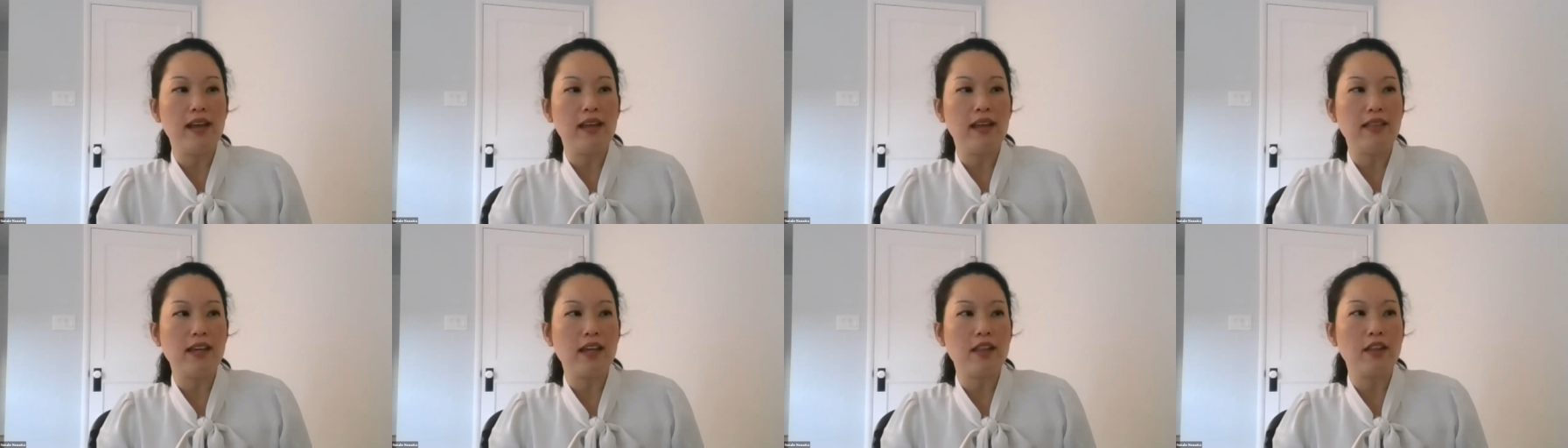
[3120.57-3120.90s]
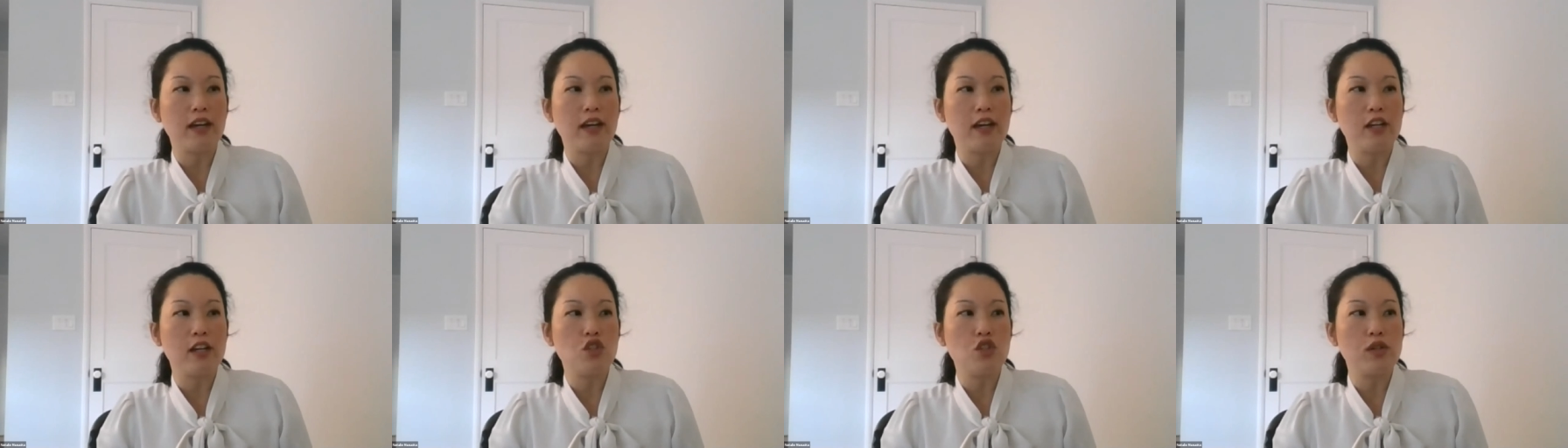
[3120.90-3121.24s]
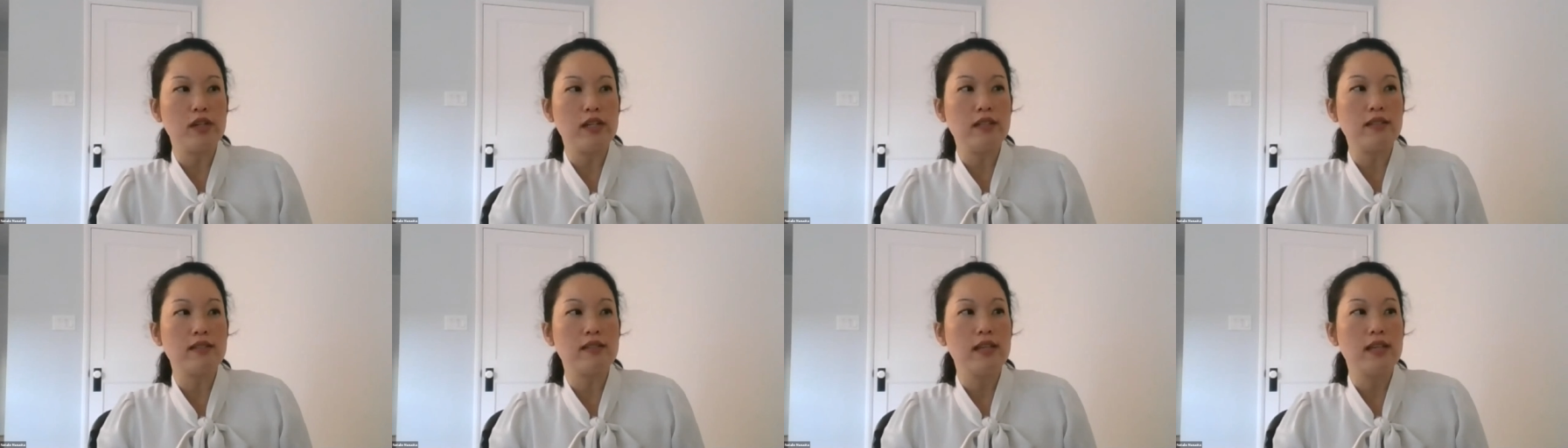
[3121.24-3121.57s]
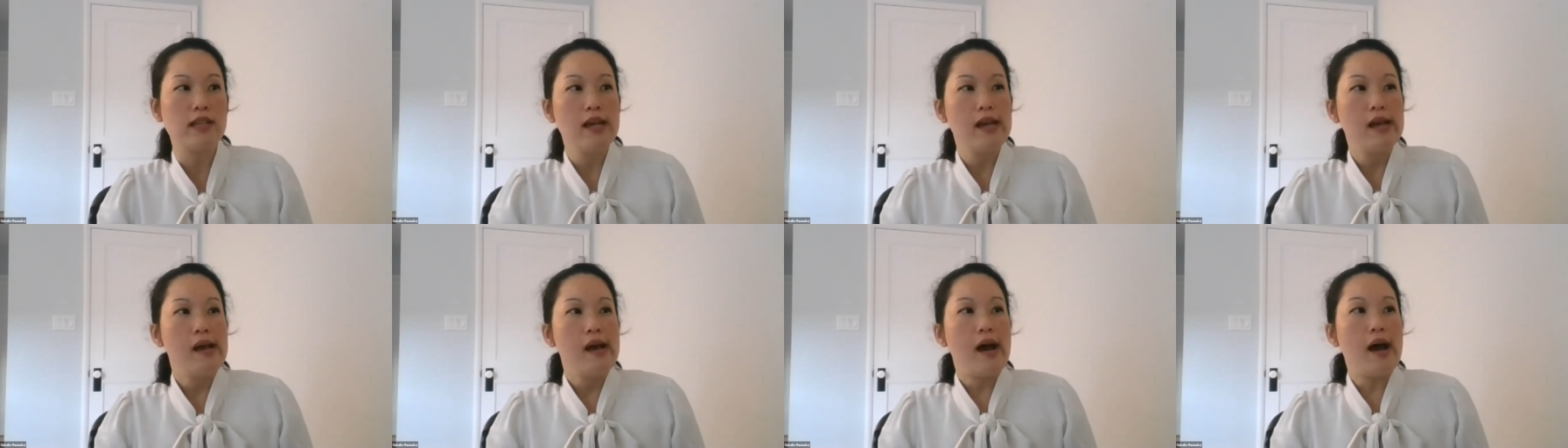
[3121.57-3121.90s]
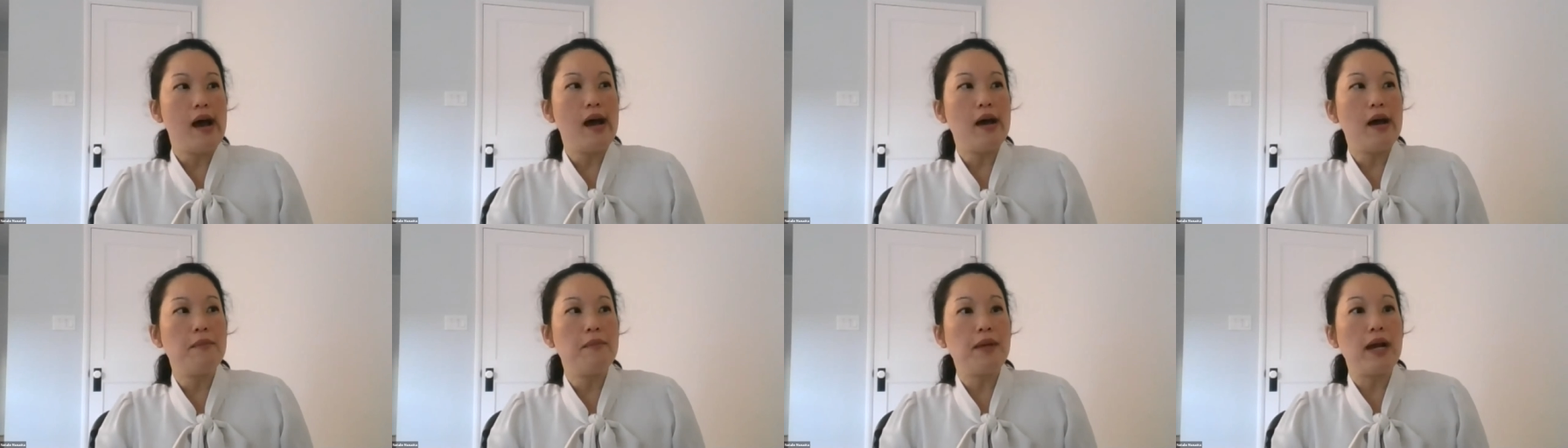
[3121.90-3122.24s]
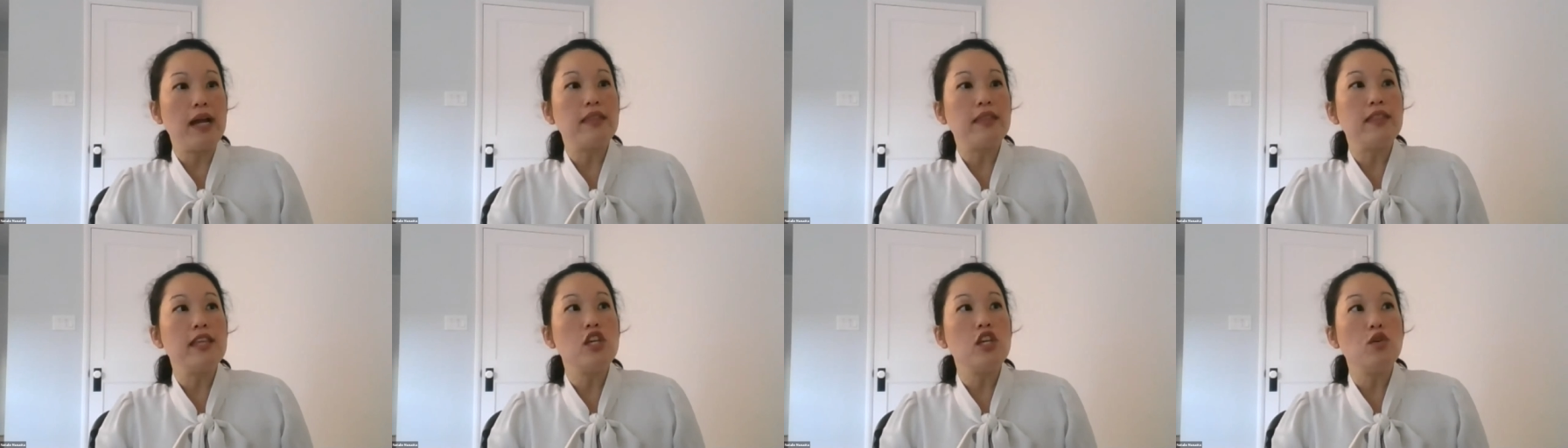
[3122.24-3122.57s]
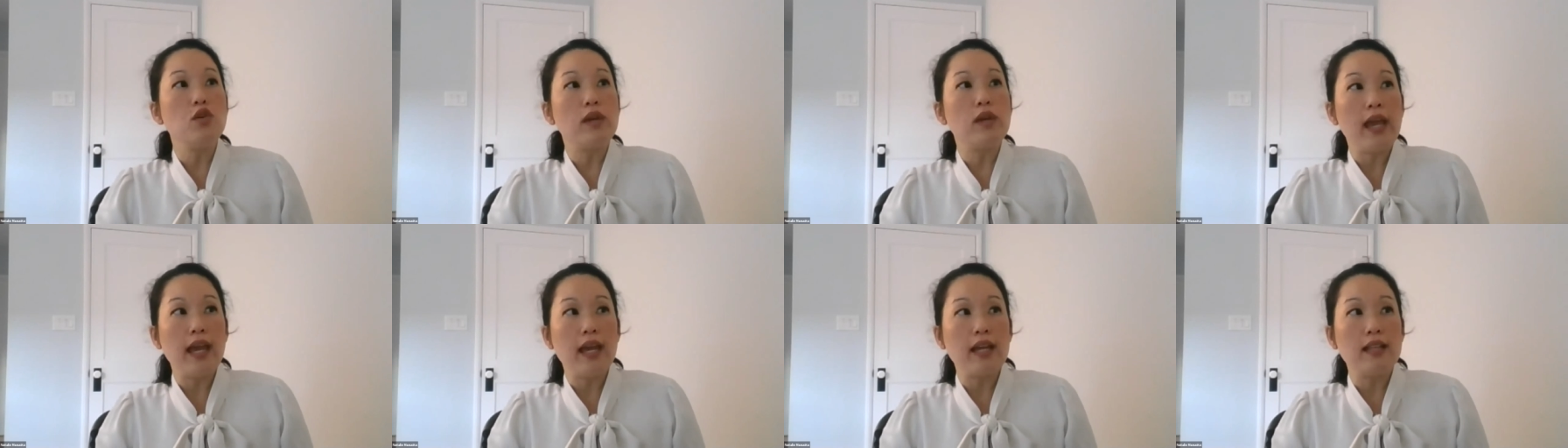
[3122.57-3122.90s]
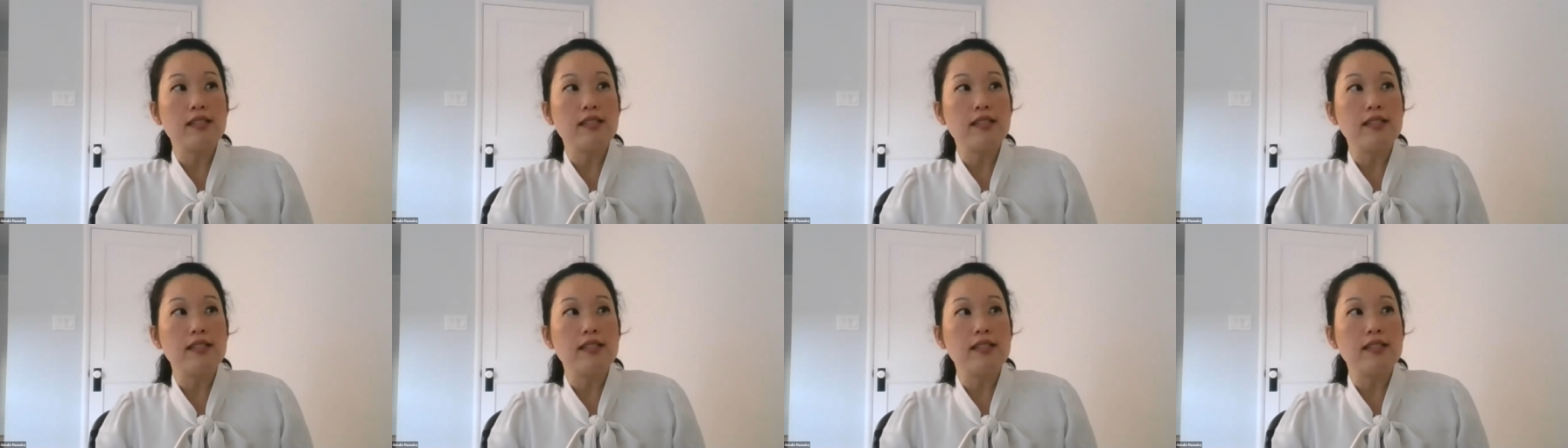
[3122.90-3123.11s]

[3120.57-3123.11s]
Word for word: and the other countries. Um, I think you can